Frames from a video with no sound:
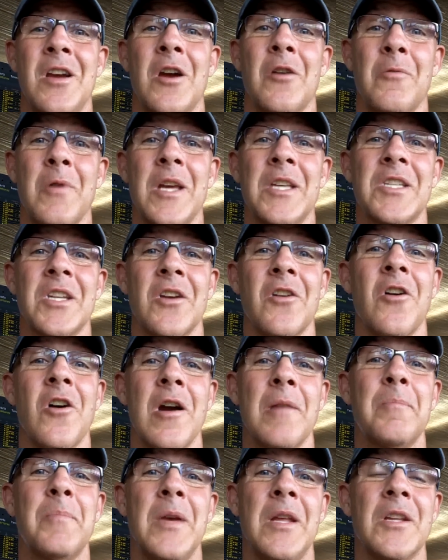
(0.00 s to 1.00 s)
a racing
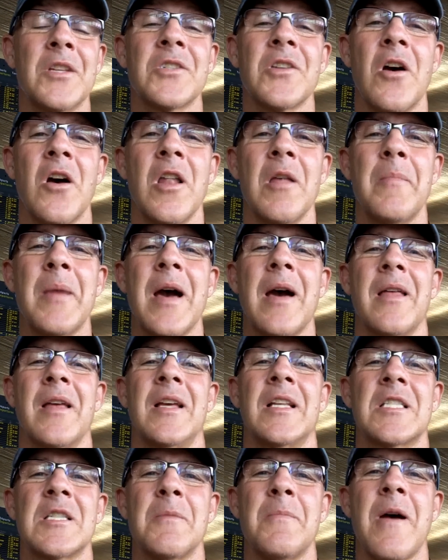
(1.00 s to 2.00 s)
heartbeat is all about.
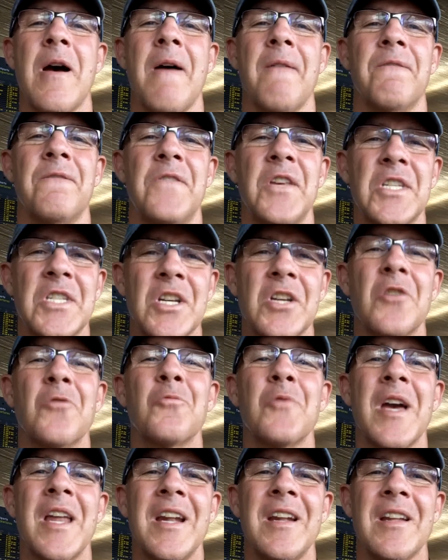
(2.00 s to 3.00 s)
It's about
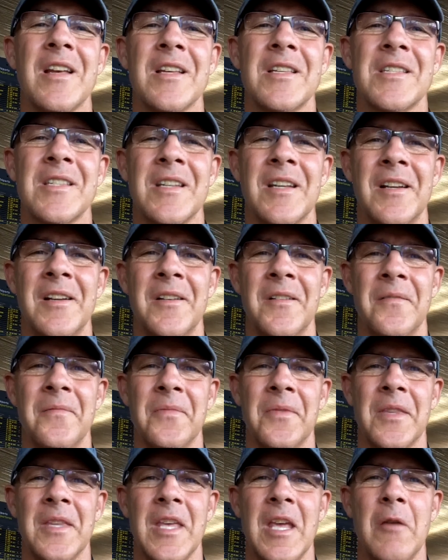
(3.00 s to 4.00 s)
physical readiness,
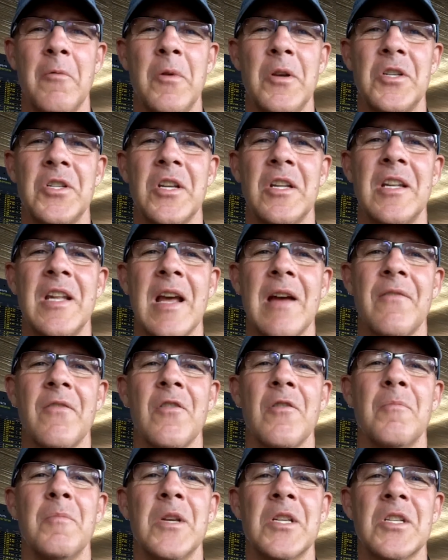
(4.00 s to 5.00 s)
and we should
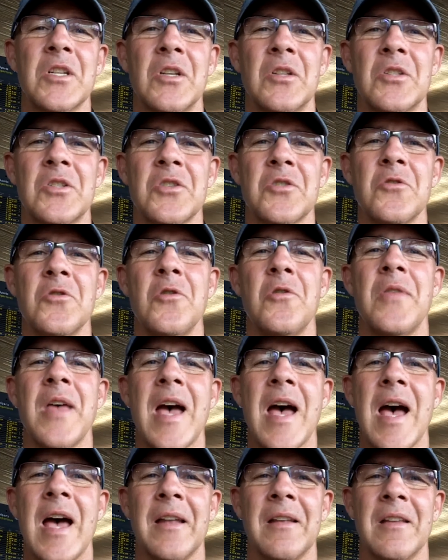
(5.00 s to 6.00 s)
never misconstrue
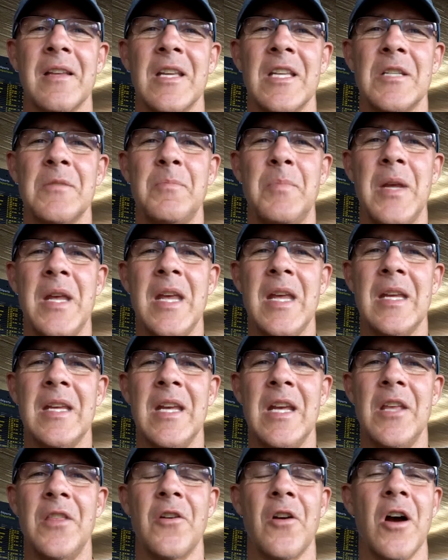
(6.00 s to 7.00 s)
that as
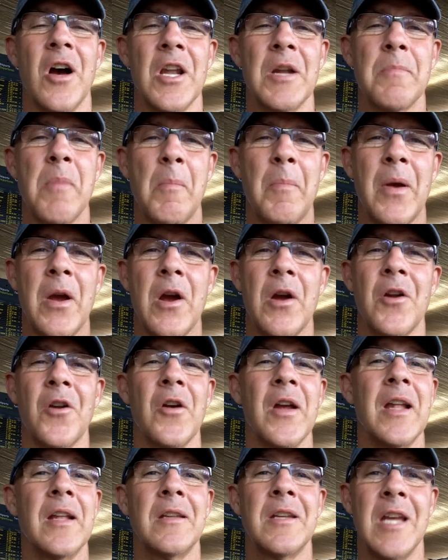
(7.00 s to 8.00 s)
being either underprepared
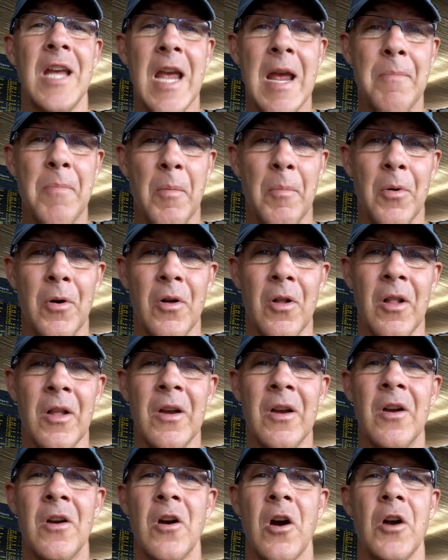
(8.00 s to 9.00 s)
or
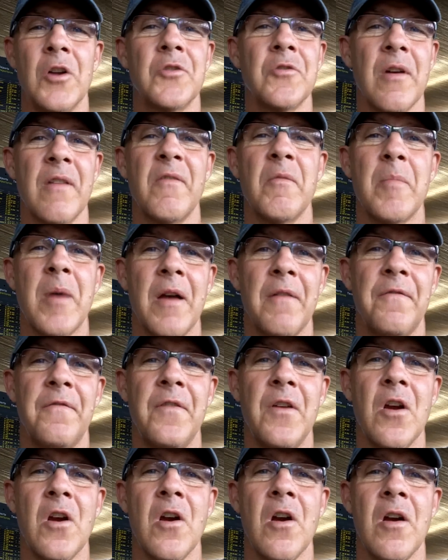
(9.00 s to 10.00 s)
incapable or driven by
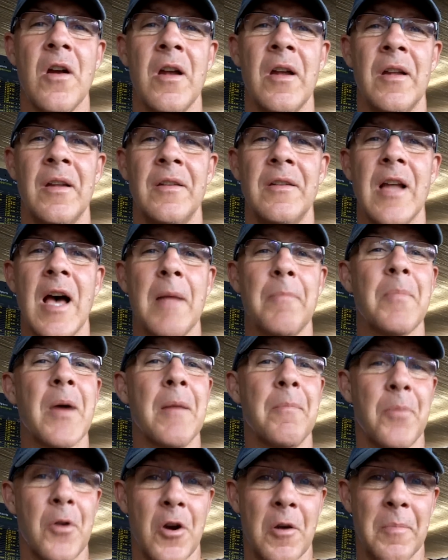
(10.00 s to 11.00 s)
fear, not
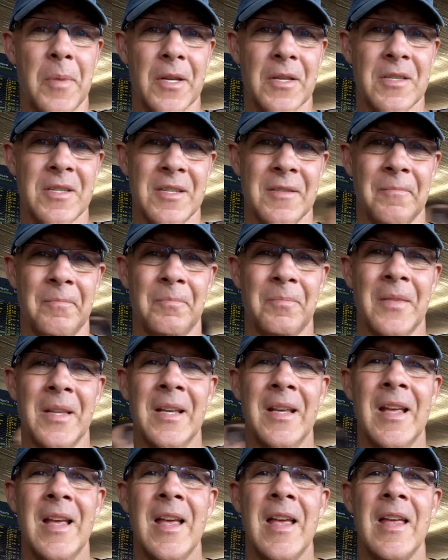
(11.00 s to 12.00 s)
by purpose.
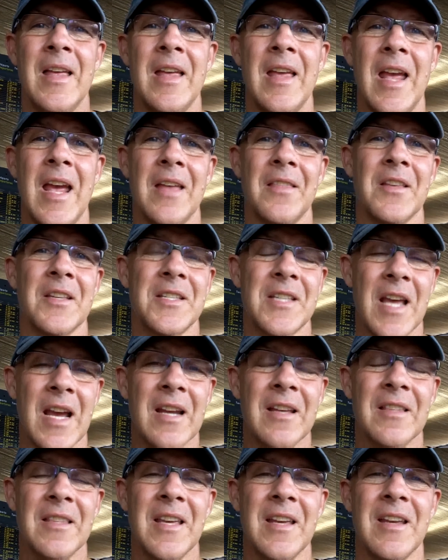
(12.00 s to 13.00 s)
And the
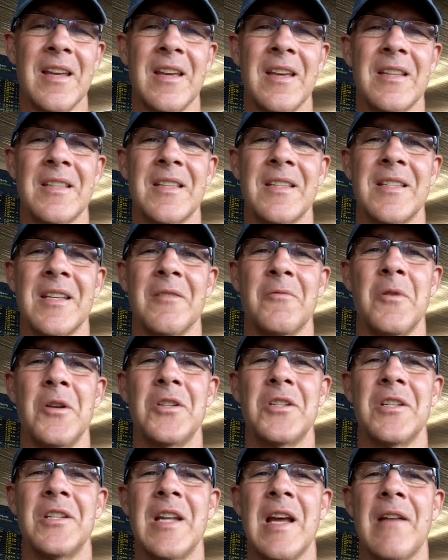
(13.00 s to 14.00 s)
second thing is that we
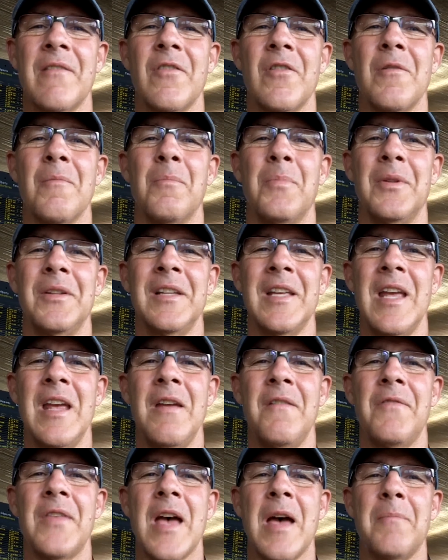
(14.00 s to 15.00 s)
should never
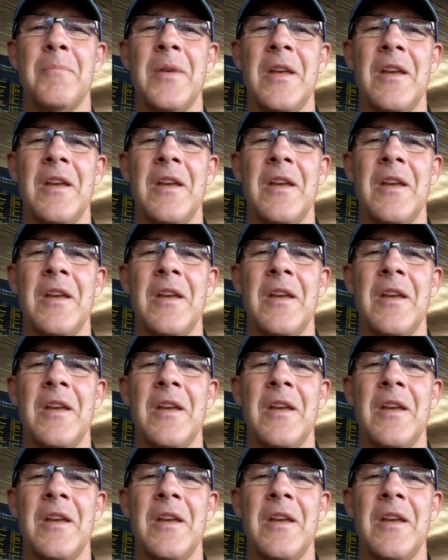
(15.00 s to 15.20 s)
believe that